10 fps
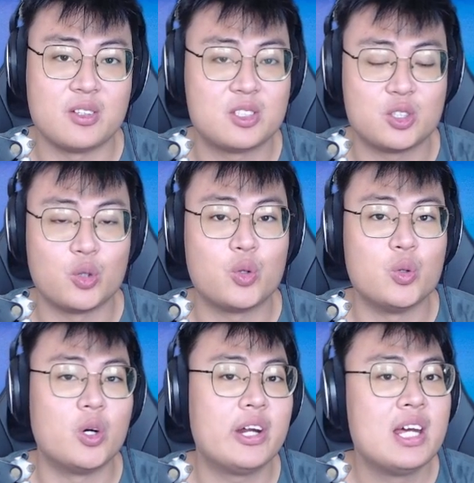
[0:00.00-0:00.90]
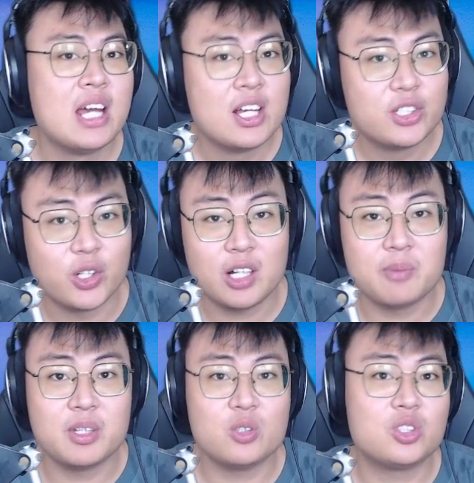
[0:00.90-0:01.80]
so cool, alright. So
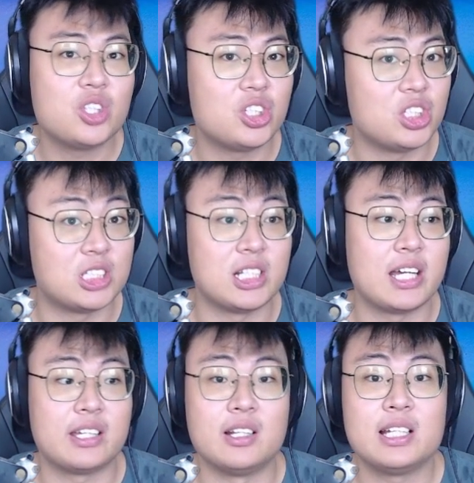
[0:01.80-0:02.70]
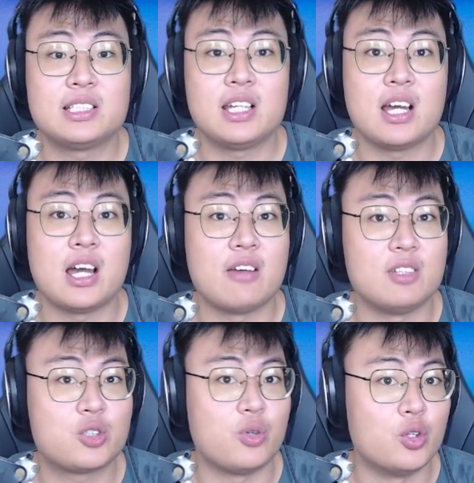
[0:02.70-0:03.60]
the usage is like, let's say I have
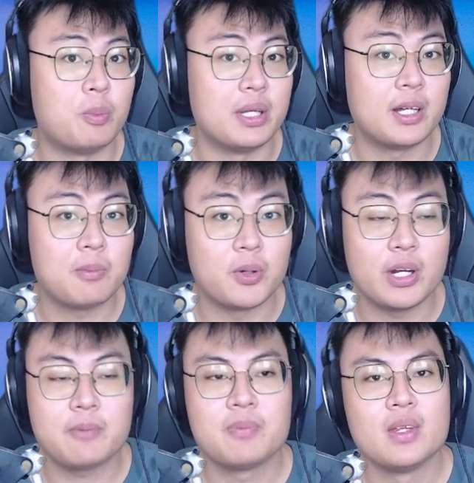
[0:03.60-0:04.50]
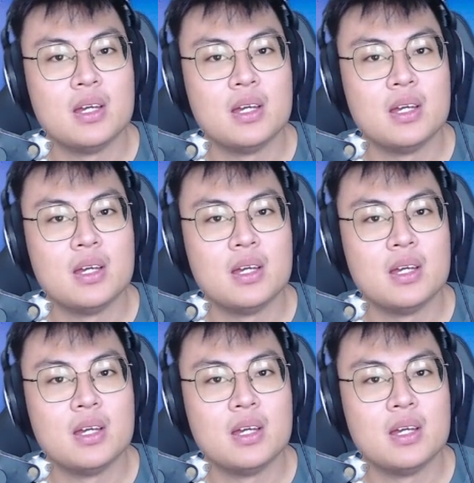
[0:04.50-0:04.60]
this screen open up, alright.